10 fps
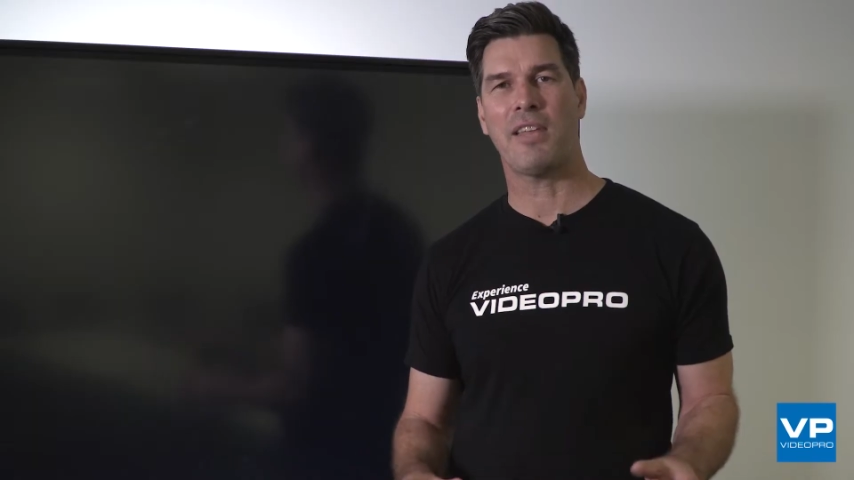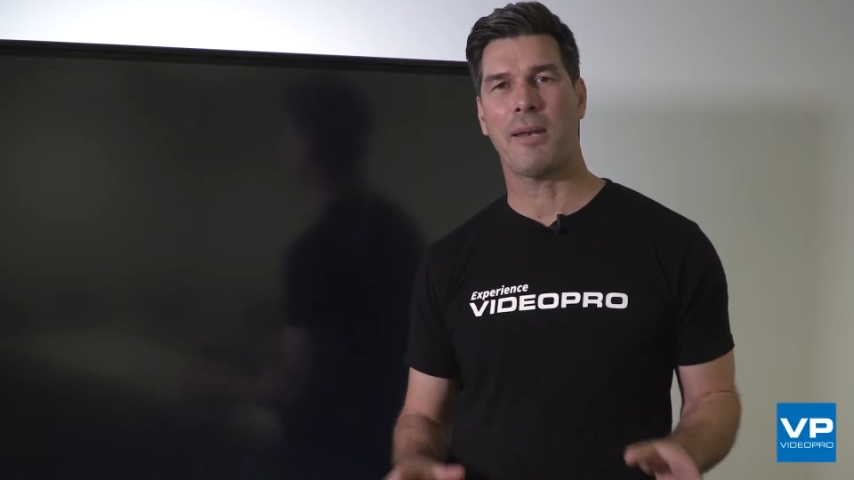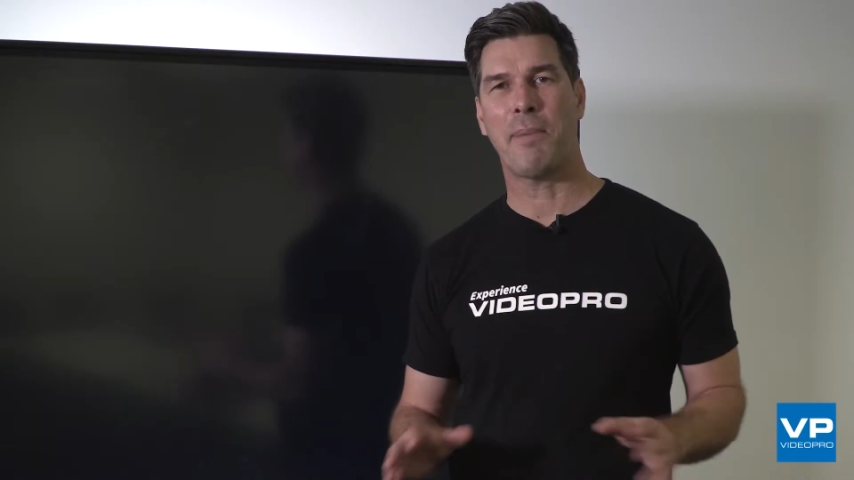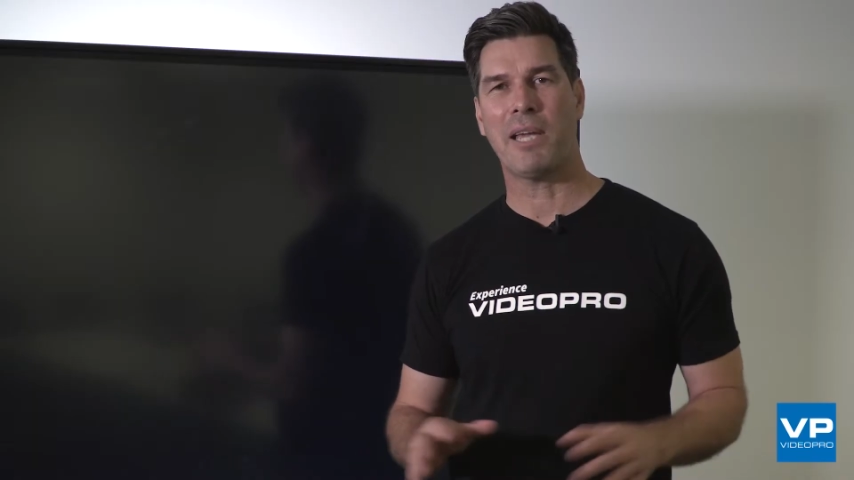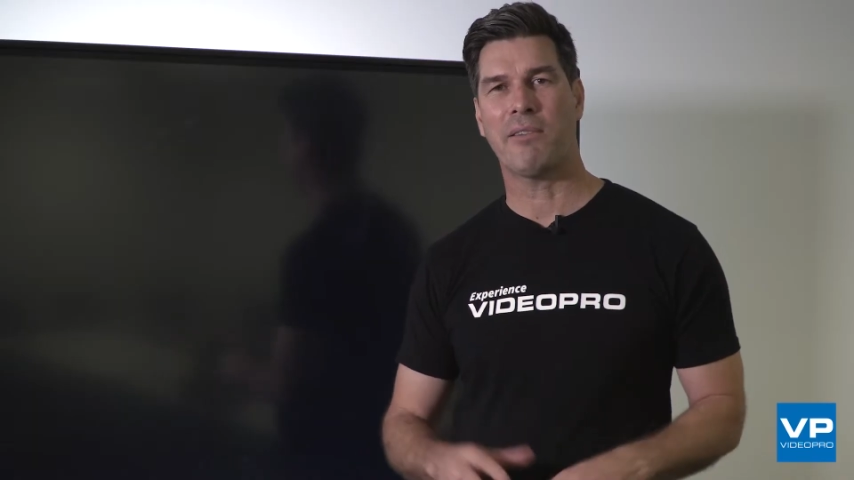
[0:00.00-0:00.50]
that a
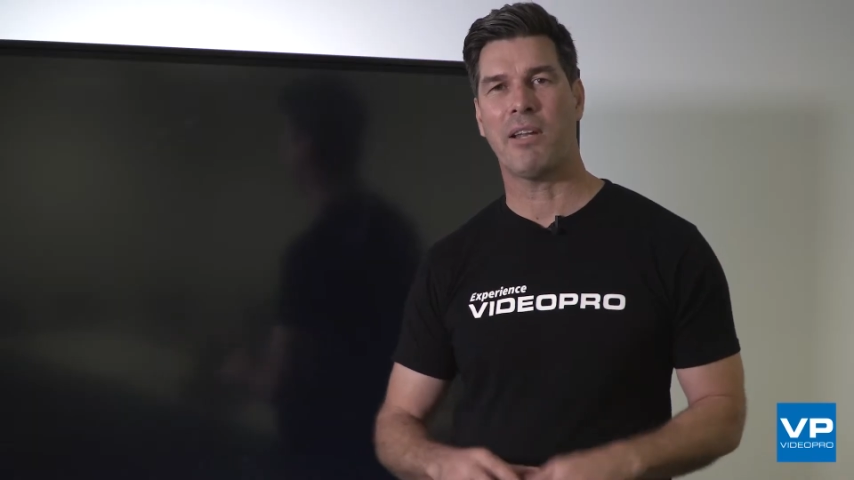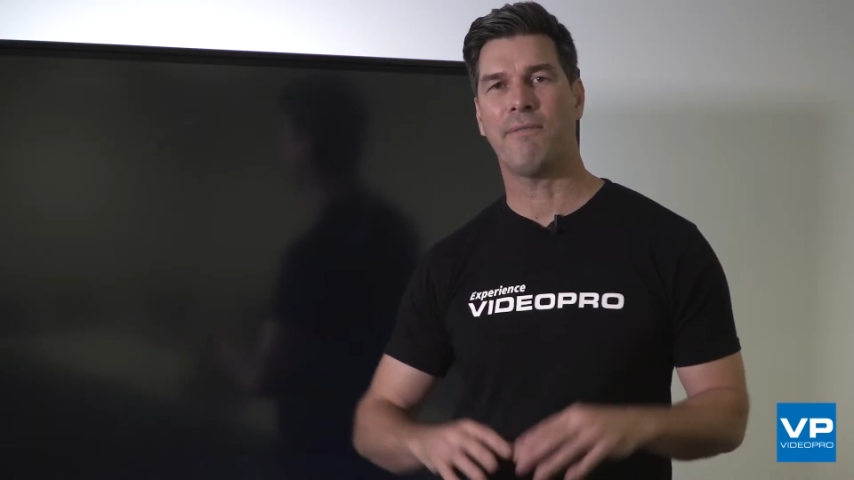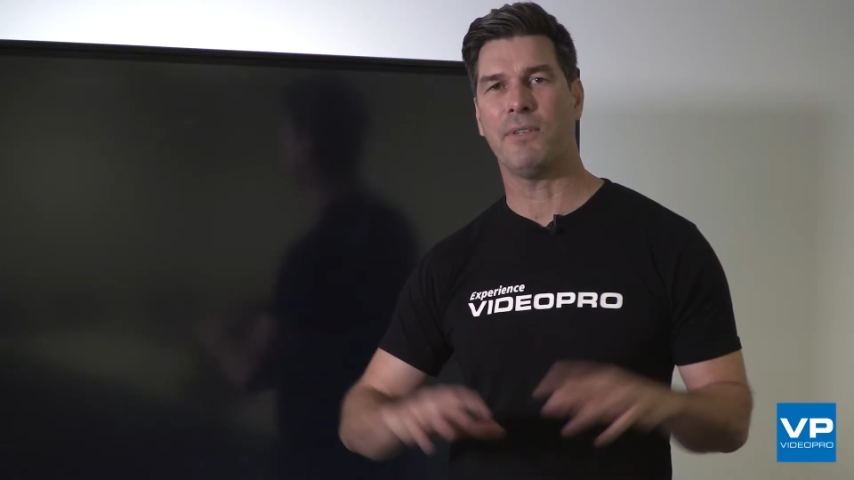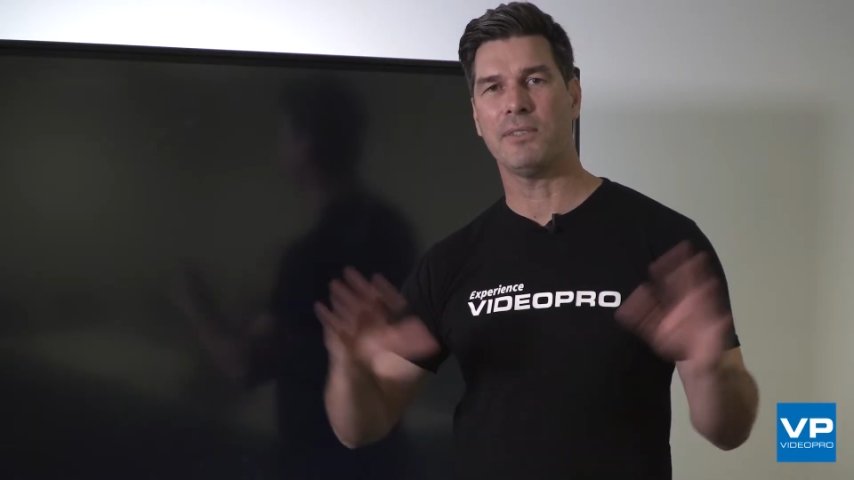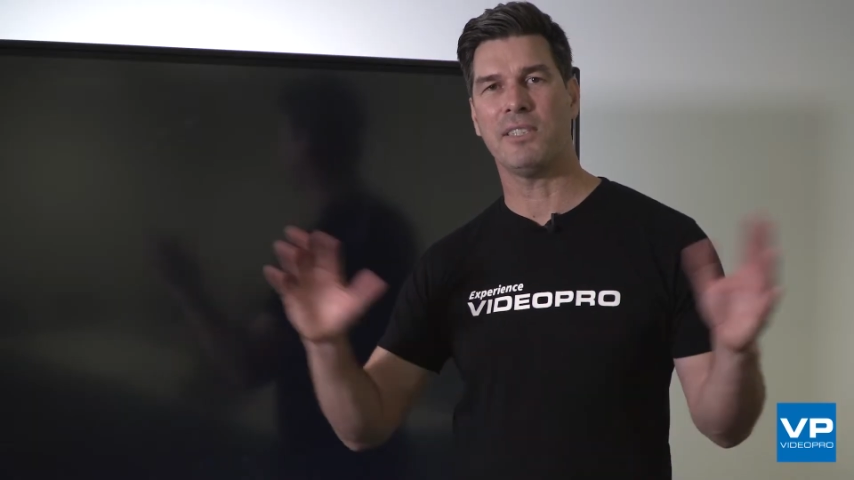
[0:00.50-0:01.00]
background
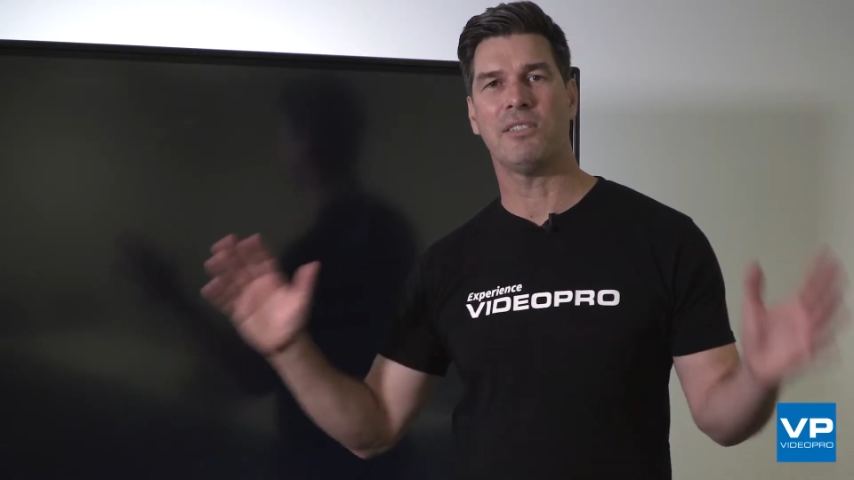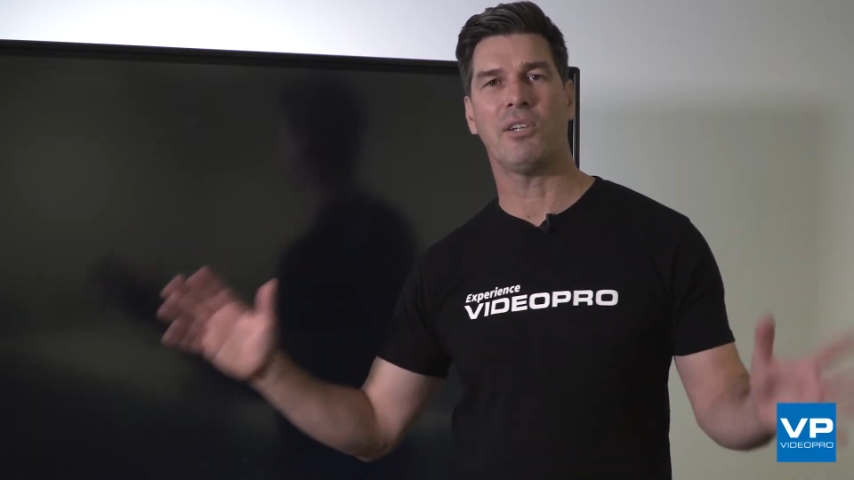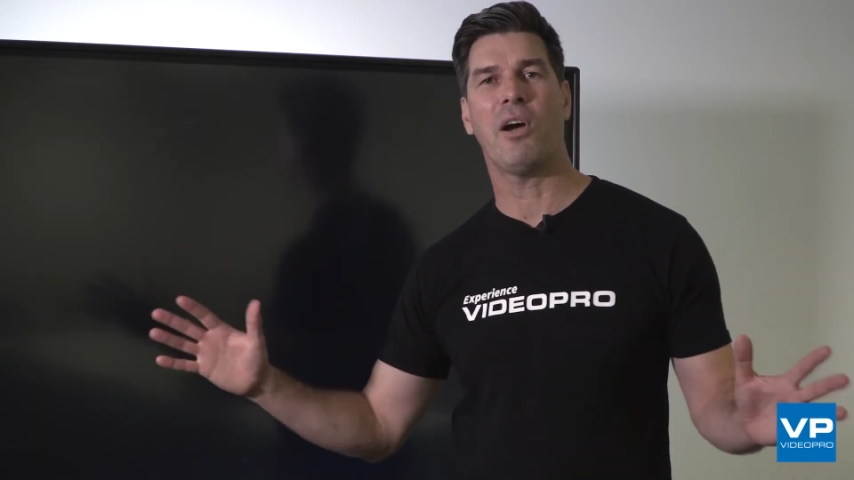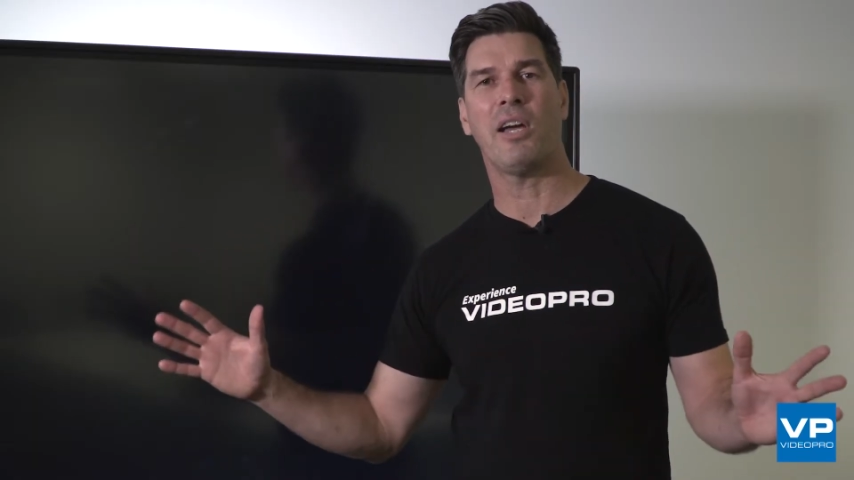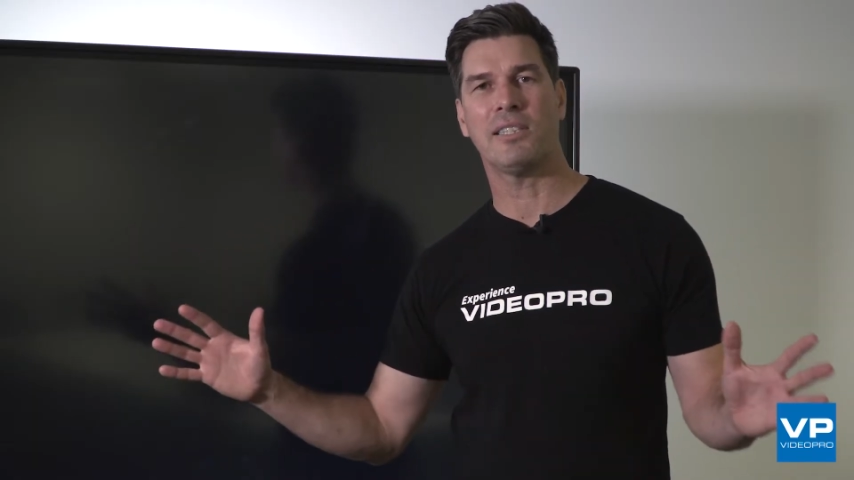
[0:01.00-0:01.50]
fills the
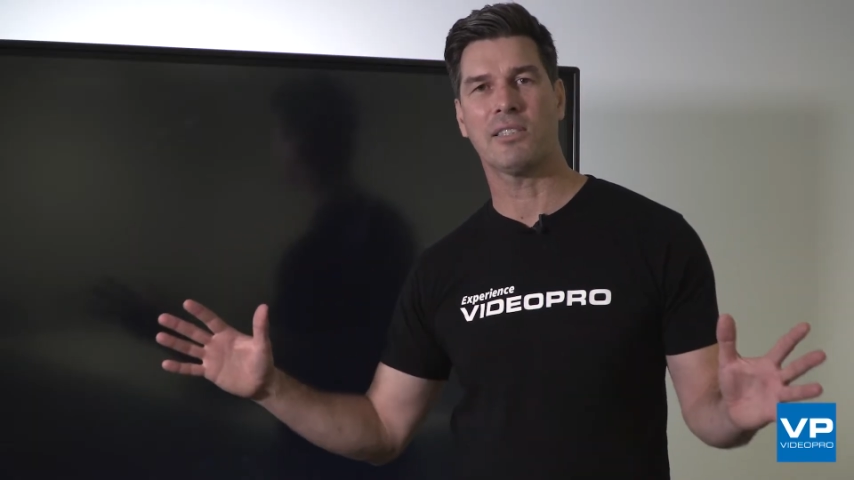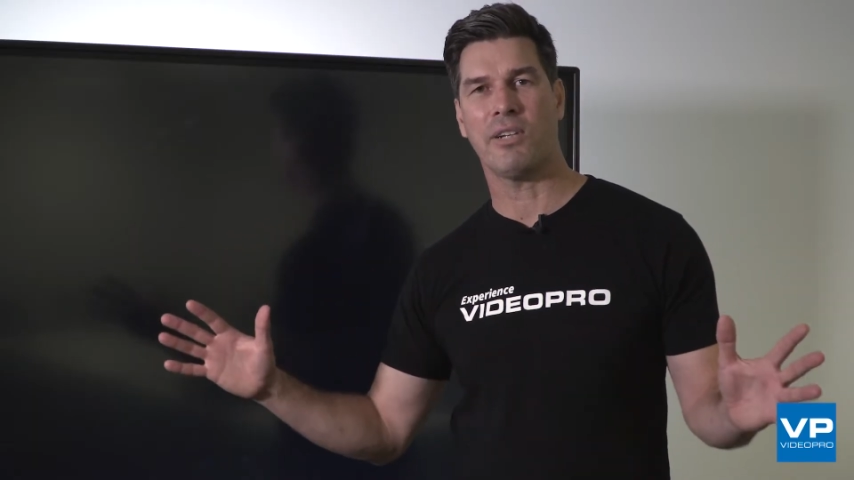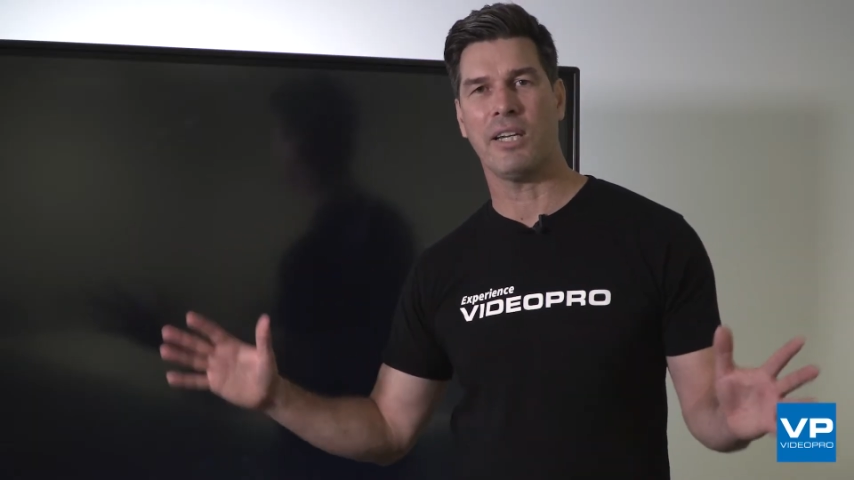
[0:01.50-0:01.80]
entire screen